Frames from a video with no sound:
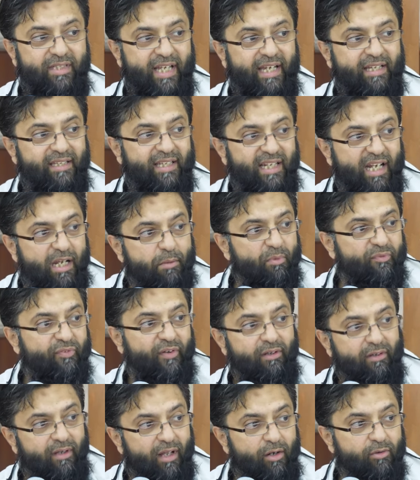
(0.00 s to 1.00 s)
take the name of
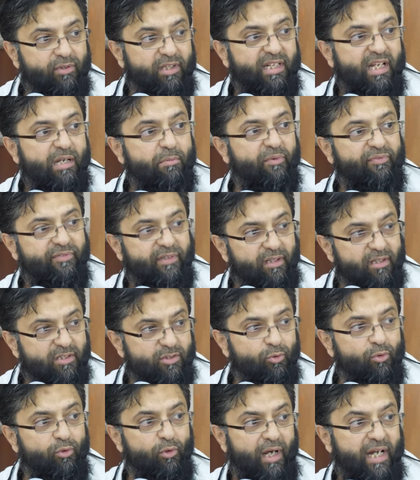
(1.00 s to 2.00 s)
Allah or the name of the
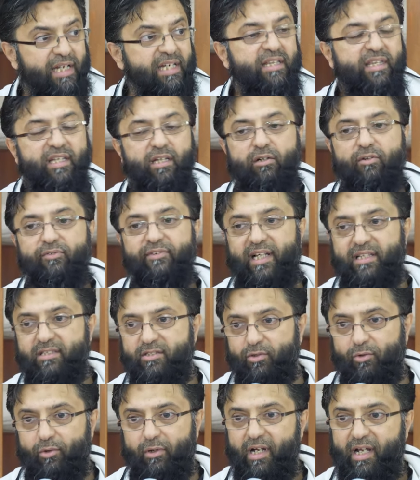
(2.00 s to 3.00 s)
Rasul or anything of that
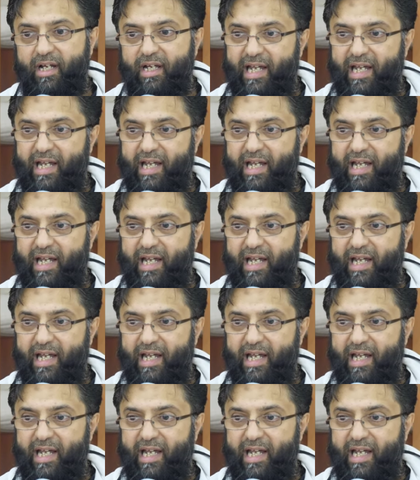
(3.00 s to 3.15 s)
sort